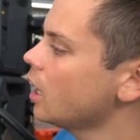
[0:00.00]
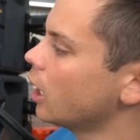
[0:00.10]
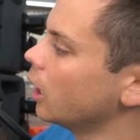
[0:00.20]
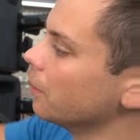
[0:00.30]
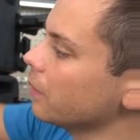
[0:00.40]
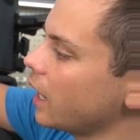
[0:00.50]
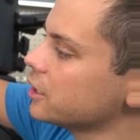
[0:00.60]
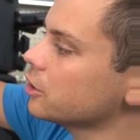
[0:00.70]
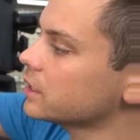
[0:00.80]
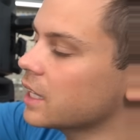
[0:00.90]
Um, I
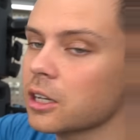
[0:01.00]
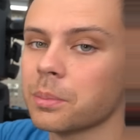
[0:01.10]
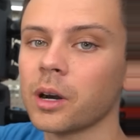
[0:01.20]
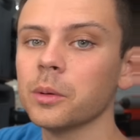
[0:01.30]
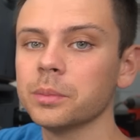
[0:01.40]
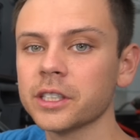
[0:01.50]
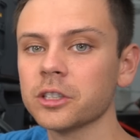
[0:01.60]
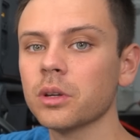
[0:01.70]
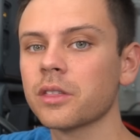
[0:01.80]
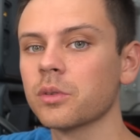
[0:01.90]
know that they could probably
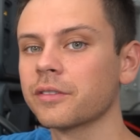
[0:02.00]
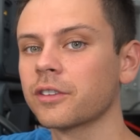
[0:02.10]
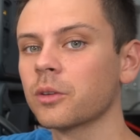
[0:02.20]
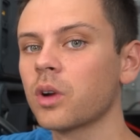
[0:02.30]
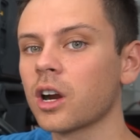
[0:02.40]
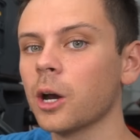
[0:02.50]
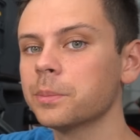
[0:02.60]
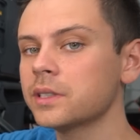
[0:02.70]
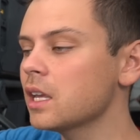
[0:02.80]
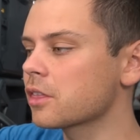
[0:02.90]
do it through a firmware
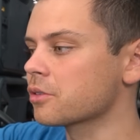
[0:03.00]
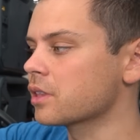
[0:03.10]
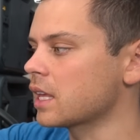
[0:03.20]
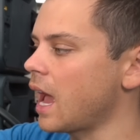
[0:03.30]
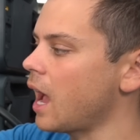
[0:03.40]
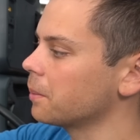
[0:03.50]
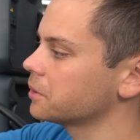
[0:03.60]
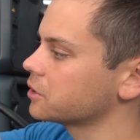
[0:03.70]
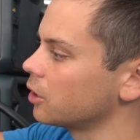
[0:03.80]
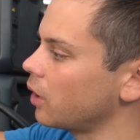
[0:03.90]
update through the app.
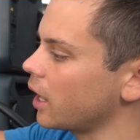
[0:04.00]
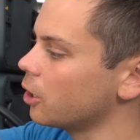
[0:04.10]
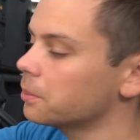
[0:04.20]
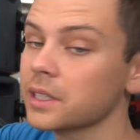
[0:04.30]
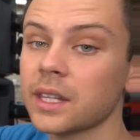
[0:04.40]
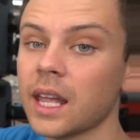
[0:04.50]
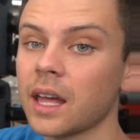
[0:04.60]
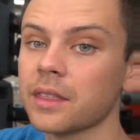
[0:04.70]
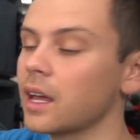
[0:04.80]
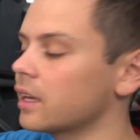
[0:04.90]
So I hope that they
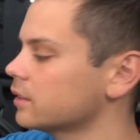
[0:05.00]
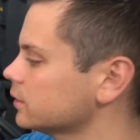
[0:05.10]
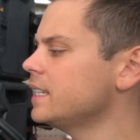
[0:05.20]
add that.